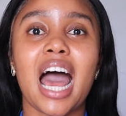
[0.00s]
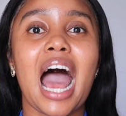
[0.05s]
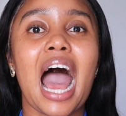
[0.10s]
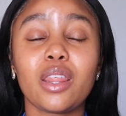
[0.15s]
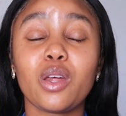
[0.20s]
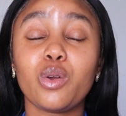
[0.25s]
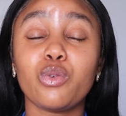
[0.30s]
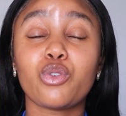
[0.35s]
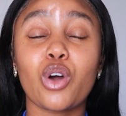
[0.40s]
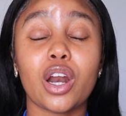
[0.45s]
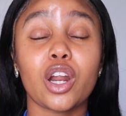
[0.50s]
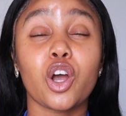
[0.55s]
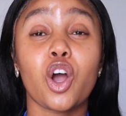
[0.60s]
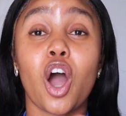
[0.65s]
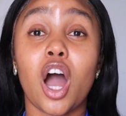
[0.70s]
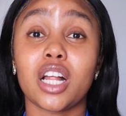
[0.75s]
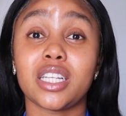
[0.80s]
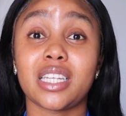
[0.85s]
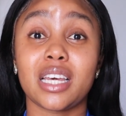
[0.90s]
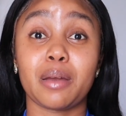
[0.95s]
Now that we've gotten
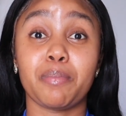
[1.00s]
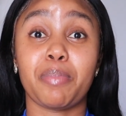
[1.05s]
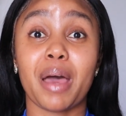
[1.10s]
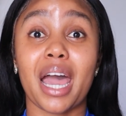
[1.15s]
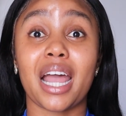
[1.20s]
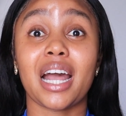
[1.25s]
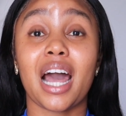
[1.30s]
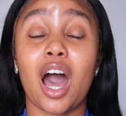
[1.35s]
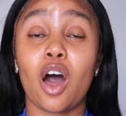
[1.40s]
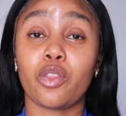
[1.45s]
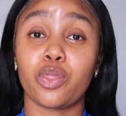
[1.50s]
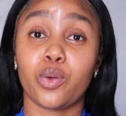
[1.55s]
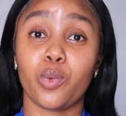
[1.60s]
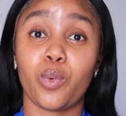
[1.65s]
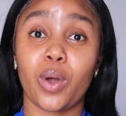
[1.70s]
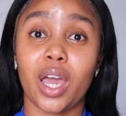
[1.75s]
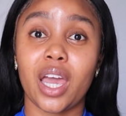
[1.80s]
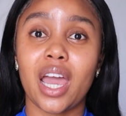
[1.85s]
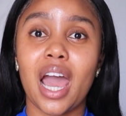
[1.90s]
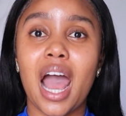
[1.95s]
Content Bank out the
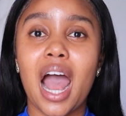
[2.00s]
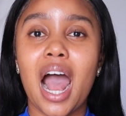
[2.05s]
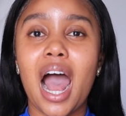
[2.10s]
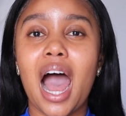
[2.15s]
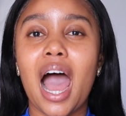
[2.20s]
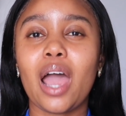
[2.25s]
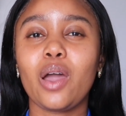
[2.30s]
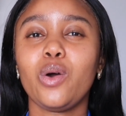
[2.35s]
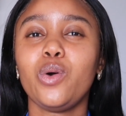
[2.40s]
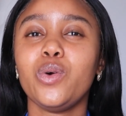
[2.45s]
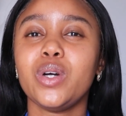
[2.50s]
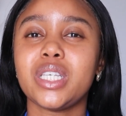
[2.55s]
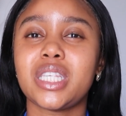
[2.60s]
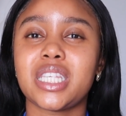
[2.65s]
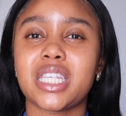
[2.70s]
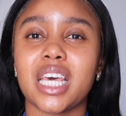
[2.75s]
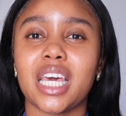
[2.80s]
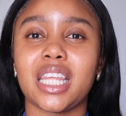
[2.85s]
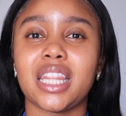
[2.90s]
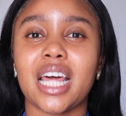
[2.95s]
way, I always
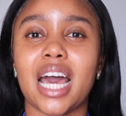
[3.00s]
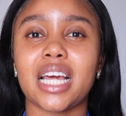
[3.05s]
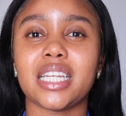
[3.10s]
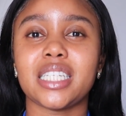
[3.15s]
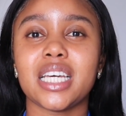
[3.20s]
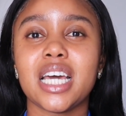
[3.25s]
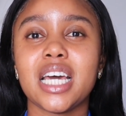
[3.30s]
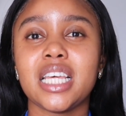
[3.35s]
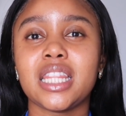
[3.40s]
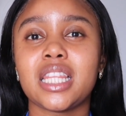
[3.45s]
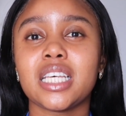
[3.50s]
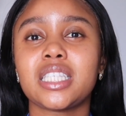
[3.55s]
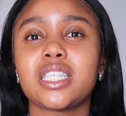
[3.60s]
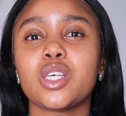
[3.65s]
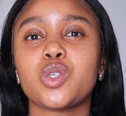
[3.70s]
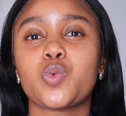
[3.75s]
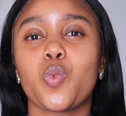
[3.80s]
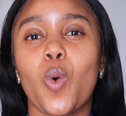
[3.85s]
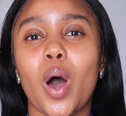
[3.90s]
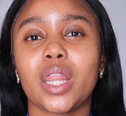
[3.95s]
say that this
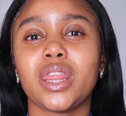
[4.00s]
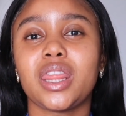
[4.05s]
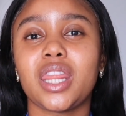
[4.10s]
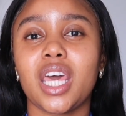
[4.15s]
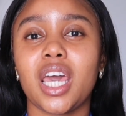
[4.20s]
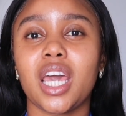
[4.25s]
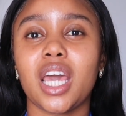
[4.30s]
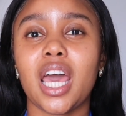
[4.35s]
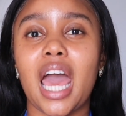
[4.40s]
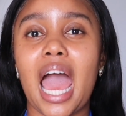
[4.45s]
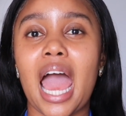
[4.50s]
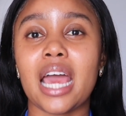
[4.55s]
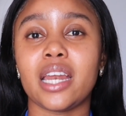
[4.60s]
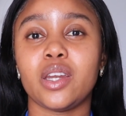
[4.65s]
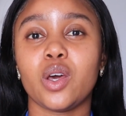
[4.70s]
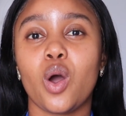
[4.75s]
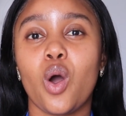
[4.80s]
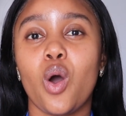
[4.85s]
is one thing and